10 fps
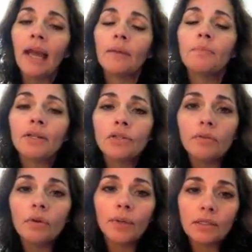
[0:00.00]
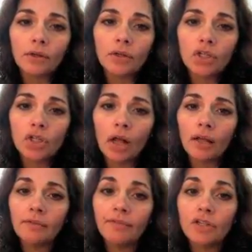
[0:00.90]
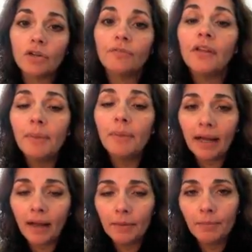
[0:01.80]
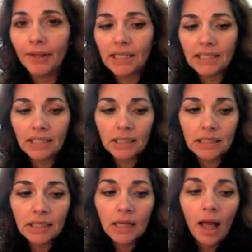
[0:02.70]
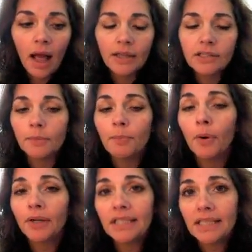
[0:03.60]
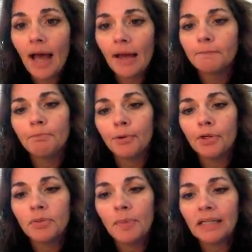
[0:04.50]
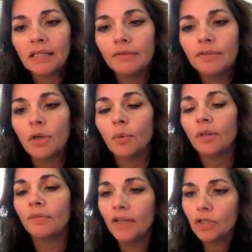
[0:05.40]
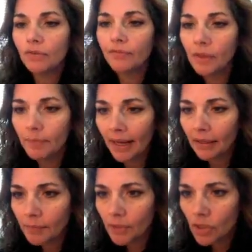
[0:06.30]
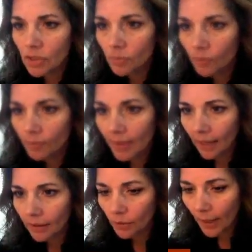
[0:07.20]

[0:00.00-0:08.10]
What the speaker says: And much of the research on facial feedback hypothesis supports that perspective. So with facial feedback, let me just move me out of the